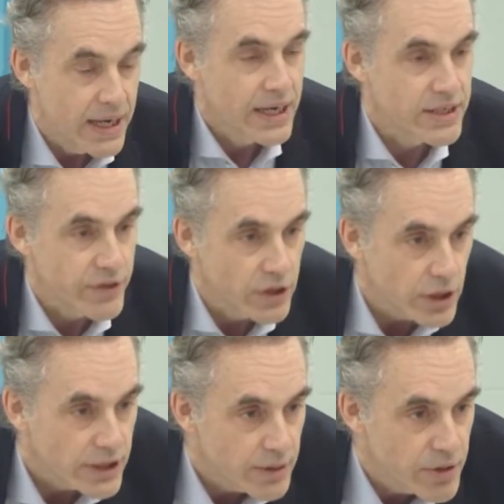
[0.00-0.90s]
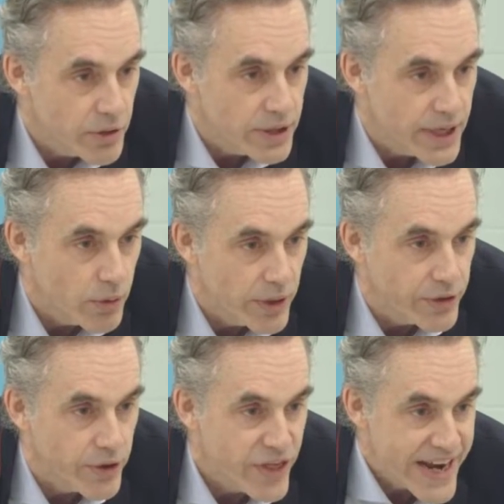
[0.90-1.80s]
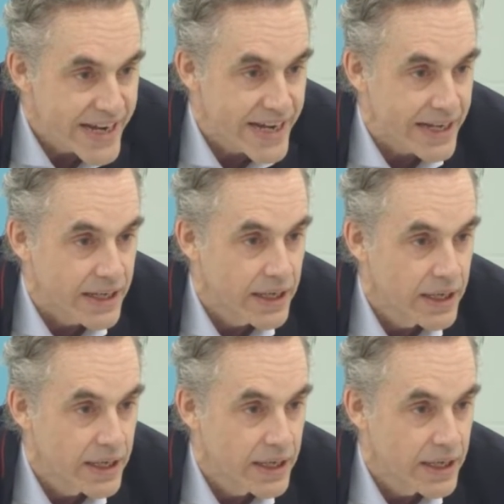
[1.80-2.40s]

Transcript: Because if you look at them, you can tell what they're thinking.